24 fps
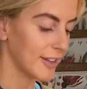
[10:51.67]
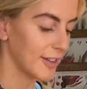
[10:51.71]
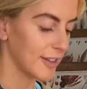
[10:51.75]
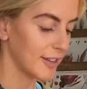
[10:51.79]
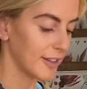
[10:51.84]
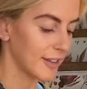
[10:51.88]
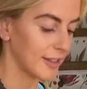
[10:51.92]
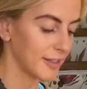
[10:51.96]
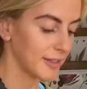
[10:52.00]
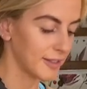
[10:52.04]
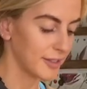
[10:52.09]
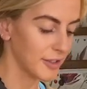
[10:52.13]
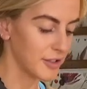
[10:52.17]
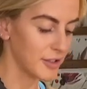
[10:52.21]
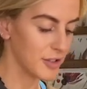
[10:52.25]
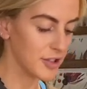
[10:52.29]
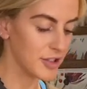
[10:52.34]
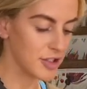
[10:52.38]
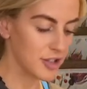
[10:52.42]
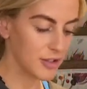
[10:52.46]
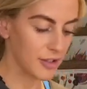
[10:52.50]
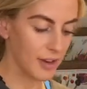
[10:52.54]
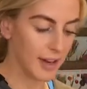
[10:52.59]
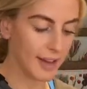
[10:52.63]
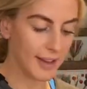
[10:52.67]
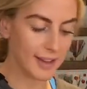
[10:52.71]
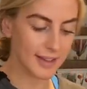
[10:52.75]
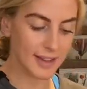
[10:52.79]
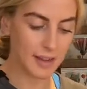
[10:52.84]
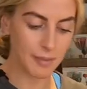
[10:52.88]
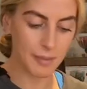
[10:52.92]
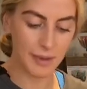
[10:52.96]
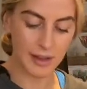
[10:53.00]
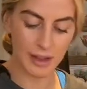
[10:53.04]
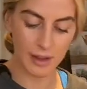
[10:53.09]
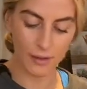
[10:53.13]
So just straight into the
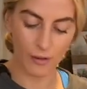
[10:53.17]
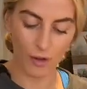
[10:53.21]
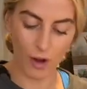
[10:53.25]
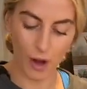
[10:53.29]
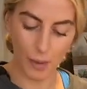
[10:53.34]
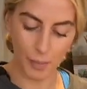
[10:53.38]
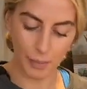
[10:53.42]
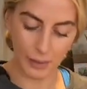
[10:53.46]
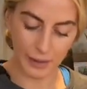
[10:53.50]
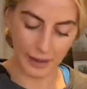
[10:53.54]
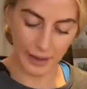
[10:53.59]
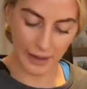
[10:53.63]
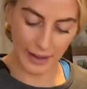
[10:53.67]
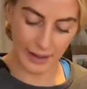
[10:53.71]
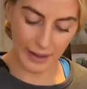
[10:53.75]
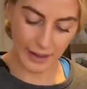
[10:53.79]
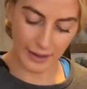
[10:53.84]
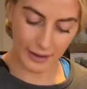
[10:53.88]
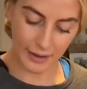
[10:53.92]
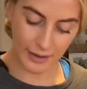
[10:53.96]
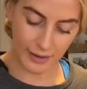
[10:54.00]
middle of our plate,